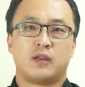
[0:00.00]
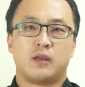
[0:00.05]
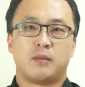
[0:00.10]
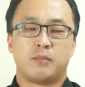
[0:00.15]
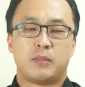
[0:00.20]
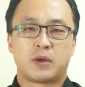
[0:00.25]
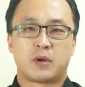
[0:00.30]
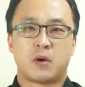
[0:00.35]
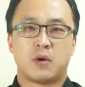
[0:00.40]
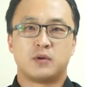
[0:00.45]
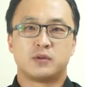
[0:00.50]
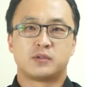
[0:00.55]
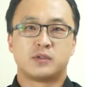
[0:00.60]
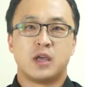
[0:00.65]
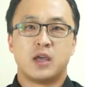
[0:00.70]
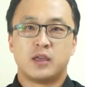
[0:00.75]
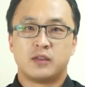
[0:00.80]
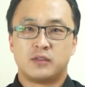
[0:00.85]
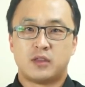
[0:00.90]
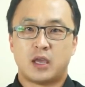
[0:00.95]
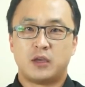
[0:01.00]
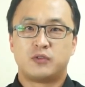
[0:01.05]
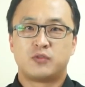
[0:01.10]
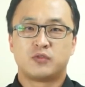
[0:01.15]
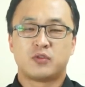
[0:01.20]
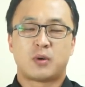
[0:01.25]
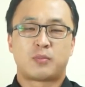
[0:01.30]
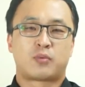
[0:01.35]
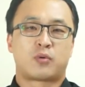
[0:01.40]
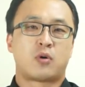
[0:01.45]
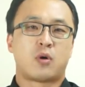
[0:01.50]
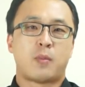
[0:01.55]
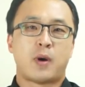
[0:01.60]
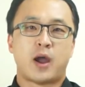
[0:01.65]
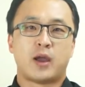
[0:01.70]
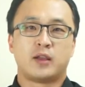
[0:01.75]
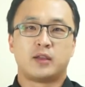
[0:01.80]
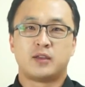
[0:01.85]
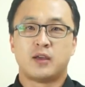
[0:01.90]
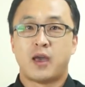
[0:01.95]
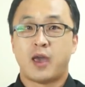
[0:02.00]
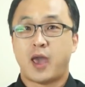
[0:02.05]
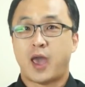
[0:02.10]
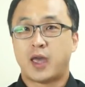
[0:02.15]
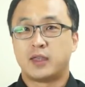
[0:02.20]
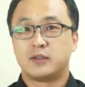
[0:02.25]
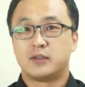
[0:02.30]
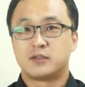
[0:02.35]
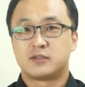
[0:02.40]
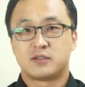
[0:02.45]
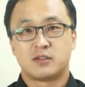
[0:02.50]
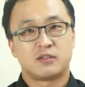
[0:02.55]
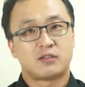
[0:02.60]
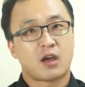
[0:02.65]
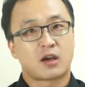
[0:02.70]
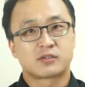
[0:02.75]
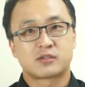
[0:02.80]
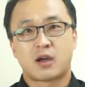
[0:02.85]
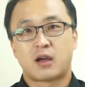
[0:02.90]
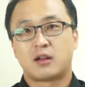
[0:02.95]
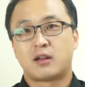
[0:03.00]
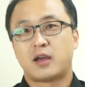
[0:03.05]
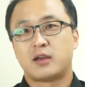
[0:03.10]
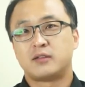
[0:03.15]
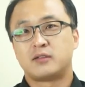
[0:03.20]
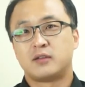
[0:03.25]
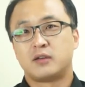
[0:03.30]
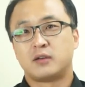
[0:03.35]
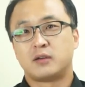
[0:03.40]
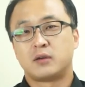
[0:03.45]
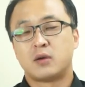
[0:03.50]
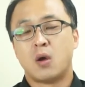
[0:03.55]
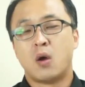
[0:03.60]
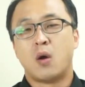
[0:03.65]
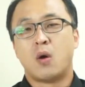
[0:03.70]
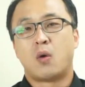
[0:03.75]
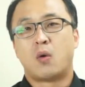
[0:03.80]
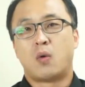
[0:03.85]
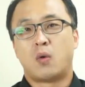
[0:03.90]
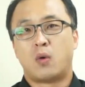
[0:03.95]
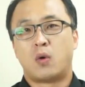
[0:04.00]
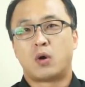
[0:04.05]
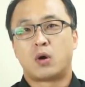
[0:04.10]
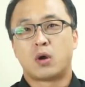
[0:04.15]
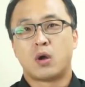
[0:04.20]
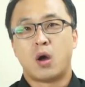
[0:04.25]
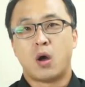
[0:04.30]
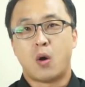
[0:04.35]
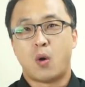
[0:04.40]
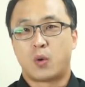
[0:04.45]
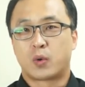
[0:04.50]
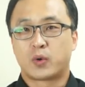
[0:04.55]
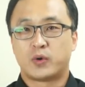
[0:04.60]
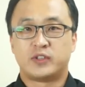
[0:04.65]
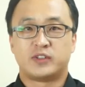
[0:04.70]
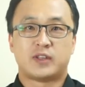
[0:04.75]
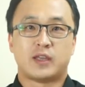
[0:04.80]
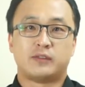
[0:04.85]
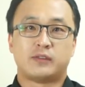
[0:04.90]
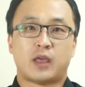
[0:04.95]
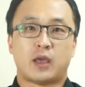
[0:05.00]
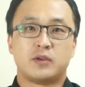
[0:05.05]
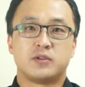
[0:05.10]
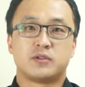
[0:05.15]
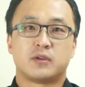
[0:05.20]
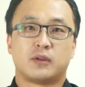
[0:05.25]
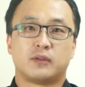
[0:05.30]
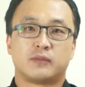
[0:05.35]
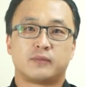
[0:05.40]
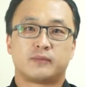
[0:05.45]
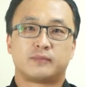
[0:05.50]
because they do not provide any syntax highlighting or auto indentation.